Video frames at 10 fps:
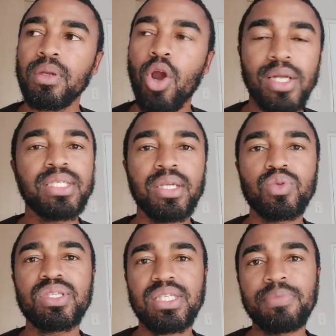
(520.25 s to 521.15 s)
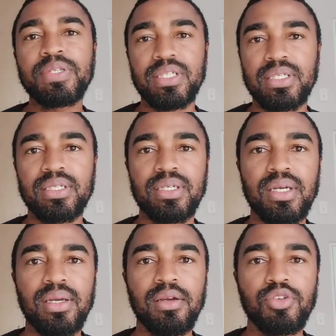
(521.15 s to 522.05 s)
content with substance,
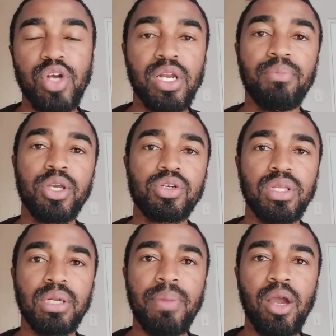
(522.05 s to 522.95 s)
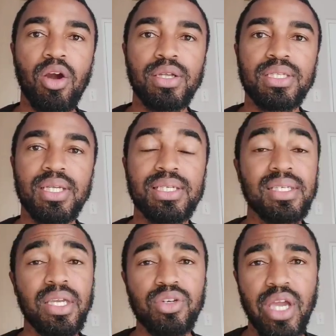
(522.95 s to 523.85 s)
trying to make sure that my content is
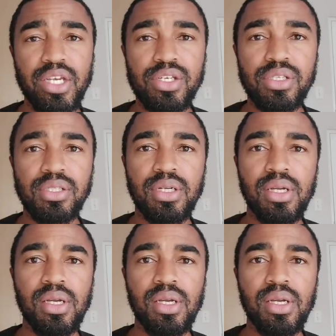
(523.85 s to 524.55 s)
educational,